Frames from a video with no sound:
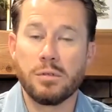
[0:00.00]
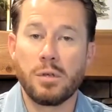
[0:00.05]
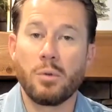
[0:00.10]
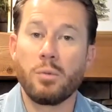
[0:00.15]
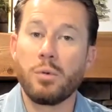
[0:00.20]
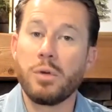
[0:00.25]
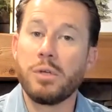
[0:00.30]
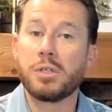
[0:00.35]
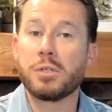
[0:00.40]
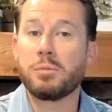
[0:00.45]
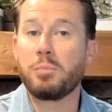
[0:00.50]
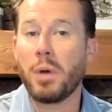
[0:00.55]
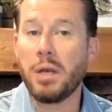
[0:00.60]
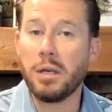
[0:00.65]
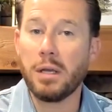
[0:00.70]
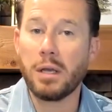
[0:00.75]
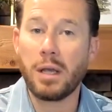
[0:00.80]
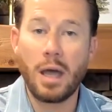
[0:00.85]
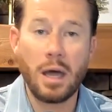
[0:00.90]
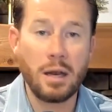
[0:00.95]
Are we
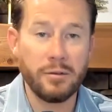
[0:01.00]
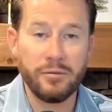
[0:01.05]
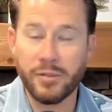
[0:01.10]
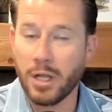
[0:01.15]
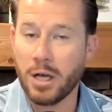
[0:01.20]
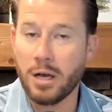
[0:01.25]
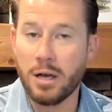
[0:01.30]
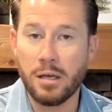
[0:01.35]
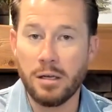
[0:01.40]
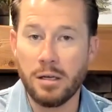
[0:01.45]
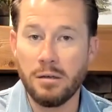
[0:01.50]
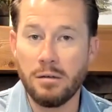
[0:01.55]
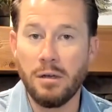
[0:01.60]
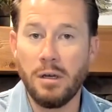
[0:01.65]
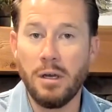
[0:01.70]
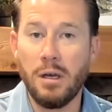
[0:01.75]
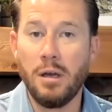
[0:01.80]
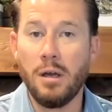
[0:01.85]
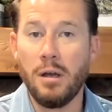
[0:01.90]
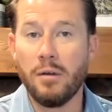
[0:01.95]
spending out of line
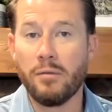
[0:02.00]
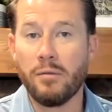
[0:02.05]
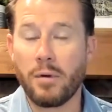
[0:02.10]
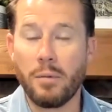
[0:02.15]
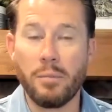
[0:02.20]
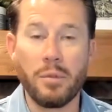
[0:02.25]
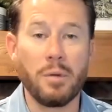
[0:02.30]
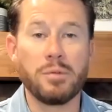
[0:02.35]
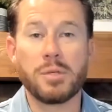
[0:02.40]
from the